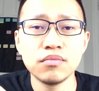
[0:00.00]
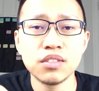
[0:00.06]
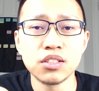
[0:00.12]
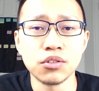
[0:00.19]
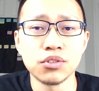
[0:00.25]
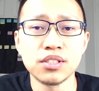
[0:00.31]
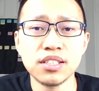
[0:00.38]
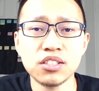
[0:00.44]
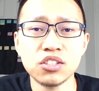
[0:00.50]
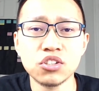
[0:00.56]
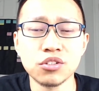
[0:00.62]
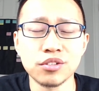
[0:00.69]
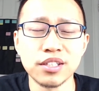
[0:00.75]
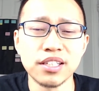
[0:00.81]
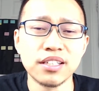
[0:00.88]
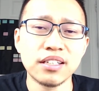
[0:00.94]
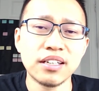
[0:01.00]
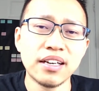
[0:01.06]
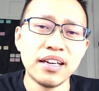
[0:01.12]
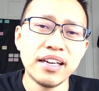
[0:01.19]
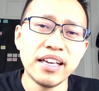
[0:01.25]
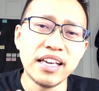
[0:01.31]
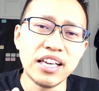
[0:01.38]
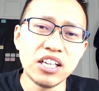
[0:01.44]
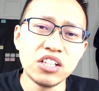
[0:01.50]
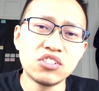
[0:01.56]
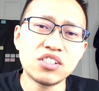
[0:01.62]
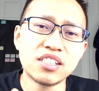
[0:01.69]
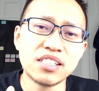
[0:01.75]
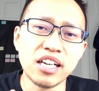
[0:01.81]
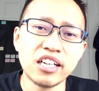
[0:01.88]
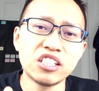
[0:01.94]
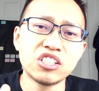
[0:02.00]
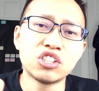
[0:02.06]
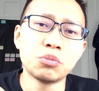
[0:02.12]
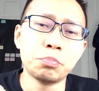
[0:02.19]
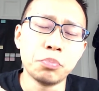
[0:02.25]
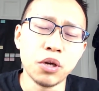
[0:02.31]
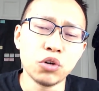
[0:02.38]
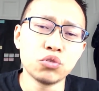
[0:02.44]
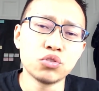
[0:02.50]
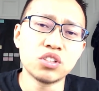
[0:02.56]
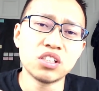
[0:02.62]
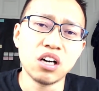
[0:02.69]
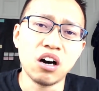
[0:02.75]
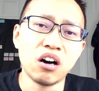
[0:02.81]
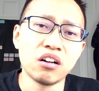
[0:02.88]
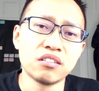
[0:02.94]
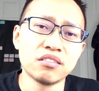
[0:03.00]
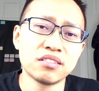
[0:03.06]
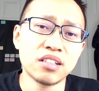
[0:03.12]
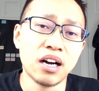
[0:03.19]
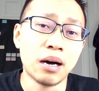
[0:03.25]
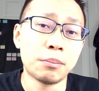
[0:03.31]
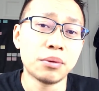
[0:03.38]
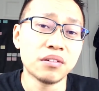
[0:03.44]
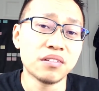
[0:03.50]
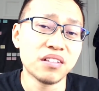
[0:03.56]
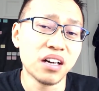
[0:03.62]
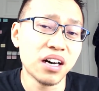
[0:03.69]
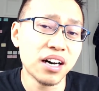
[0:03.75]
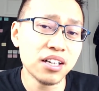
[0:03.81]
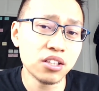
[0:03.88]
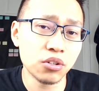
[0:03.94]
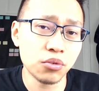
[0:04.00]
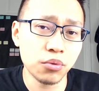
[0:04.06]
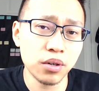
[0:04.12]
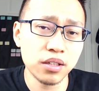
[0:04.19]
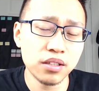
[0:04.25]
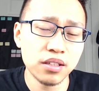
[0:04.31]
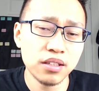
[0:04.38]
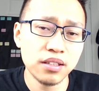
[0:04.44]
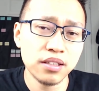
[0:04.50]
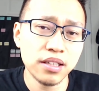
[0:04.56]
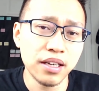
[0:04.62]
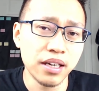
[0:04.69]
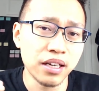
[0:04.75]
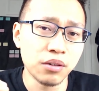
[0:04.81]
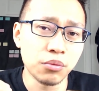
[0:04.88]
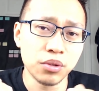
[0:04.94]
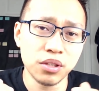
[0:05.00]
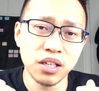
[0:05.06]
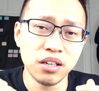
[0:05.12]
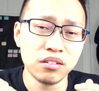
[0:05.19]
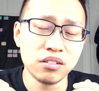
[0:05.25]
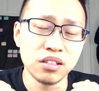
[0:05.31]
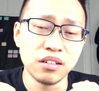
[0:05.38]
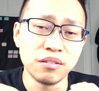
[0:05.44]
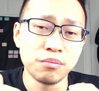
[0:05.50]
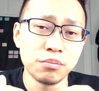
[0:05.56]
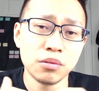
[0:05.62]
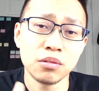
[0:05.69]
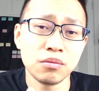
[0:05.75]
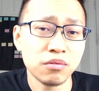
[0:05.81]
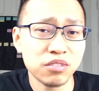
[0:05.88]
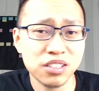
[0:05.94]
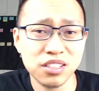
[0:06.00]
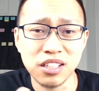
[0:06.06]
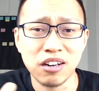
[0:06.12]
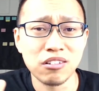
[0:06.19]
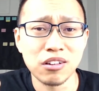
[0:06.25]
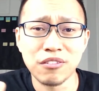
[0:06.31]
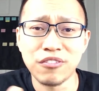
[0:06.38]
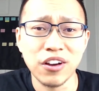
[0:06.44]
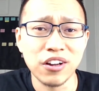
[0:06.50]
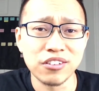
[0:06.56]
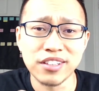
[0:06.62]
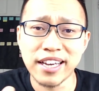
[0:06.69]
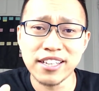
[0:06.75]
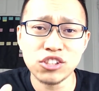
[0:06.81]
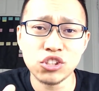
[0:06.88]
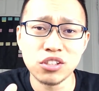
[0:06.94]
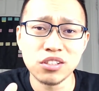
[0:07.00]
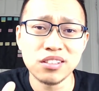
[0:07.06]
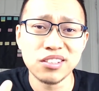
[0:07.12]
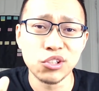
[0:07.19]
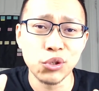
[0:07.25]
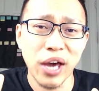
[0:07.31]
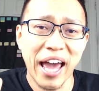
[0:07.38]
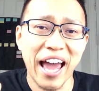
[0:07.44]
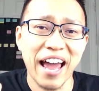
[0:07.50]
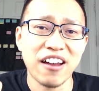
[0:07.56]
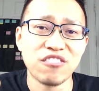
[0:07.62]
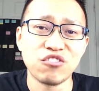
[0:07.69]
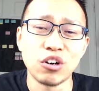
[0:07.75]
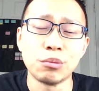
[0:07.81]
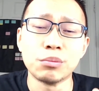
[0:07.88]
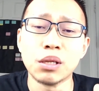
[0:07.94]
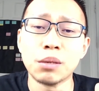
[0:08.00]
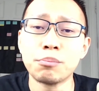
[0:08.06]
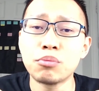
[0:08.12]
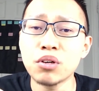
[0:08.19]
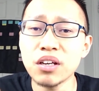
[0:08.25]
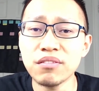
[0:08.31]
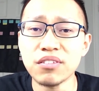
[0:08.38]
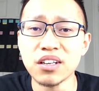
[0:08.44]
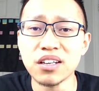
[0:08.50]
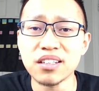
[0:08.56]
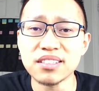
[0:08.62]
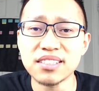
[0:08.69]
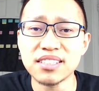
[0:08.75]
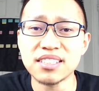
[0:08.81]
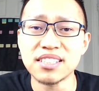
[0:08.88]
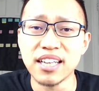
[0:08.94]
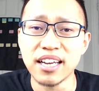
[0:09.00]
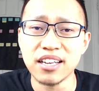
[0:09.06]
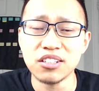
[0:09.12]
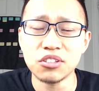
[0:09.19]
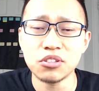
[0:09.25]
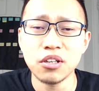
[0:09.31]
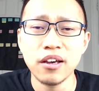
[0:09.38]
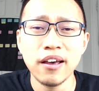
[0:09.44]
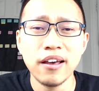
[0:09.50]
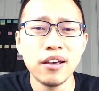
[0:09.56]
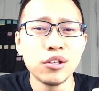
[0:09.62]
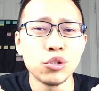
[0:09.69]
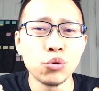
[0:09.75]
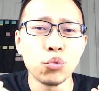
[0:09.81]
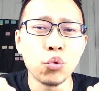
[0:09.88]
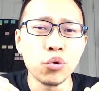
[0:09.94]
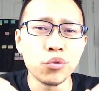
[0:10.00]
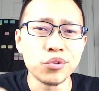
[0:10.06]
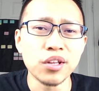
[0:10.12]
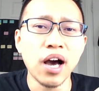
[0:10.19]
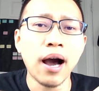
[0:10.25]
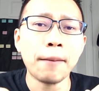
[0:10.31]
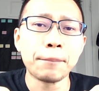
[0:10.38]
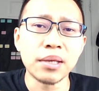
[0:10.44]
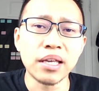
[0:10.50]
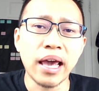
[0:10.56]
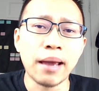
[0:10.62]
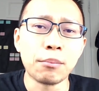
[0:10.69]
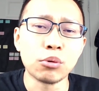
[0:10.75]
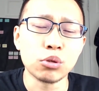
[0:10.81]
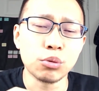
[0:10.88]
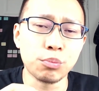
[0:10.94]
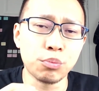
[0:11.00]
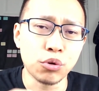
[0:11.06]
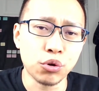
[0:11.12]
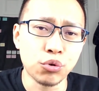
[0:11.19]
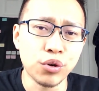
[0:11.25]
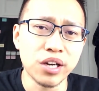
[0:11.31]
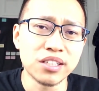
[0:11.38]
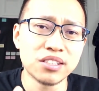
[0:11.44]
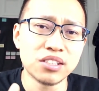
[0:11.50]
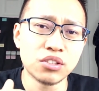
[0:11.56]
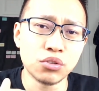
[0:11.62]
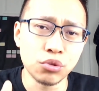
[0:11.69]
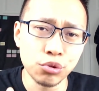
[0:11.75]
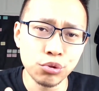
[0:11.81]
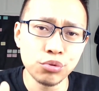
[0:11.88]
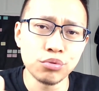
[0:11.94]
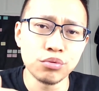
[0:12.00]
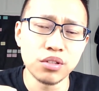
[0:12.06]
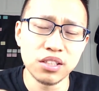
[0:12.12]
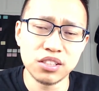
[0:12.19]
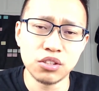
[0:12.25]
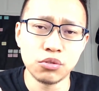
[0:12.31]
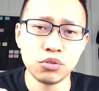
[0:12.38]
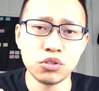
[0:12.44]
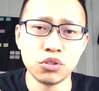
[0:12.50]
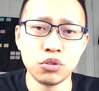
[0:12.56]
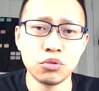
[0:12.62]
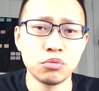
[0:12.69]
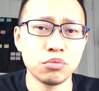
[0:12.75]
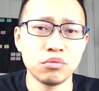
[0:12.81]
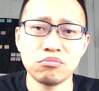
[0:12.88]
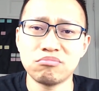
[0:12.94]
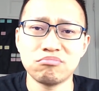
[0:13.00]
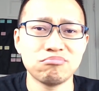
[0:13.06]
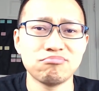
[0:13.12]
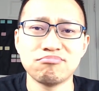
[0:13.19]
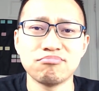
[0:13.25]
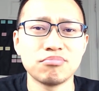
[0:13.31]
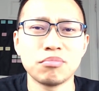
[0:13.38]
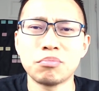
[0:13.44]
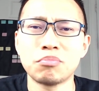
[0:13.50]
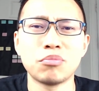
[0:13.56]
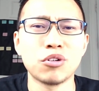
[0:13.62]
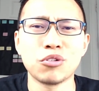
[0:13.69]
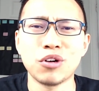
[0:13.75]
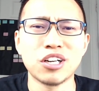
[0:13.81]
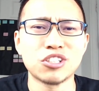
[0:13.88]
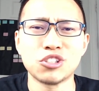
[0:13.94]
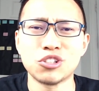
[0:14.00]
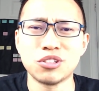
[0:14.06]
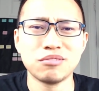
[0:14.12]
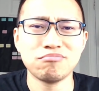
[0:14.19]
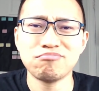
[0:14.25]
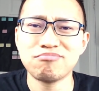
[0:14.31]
So essentially, each stage builds on top of the other one, and without the solid foundation you have from the previous stage, you will not be able to progress through the social progression